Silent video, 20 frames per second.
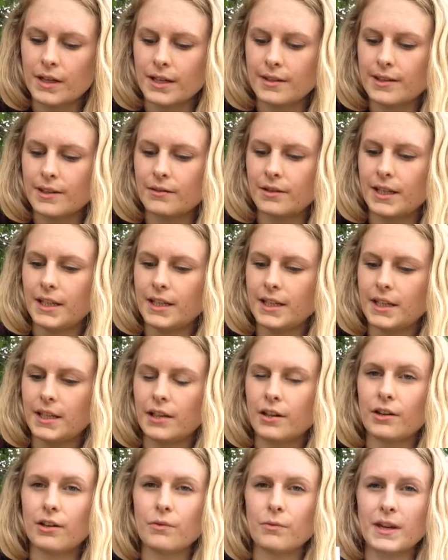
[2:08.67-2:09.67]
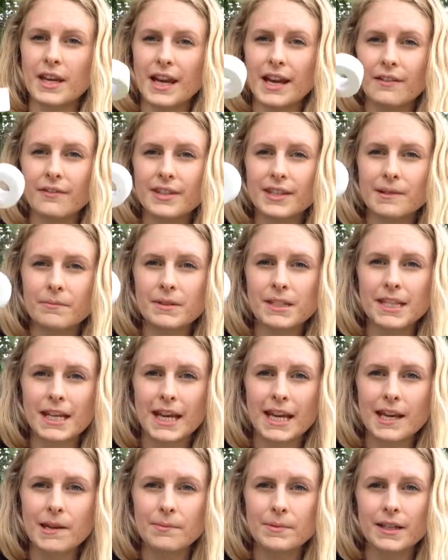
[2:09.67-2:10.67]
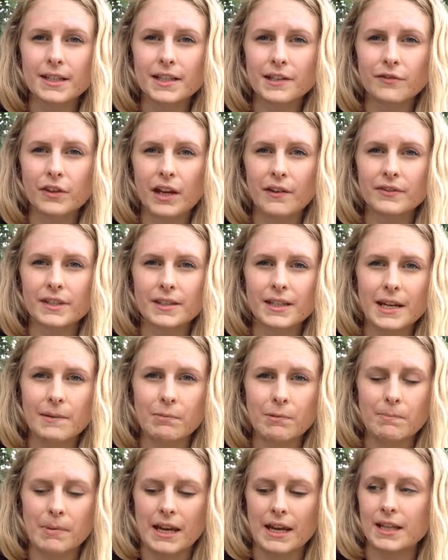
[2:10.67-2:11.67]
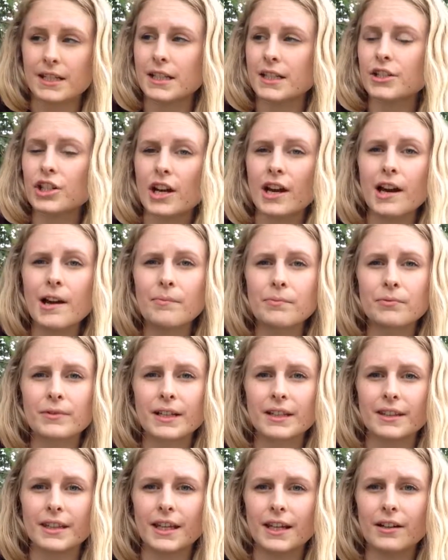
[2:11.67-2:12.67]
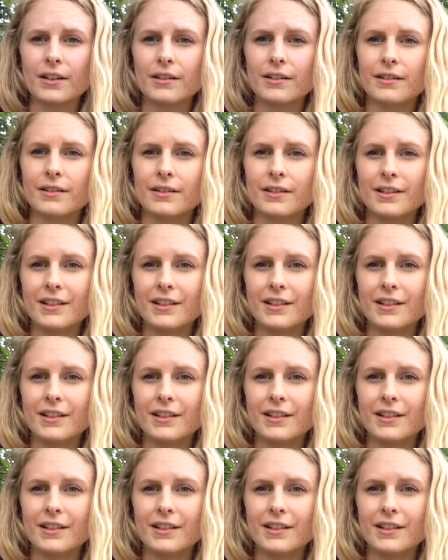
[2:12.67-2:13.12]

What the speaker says: okay, so in here we have some tape. That's if you have to tape a bandage up right there.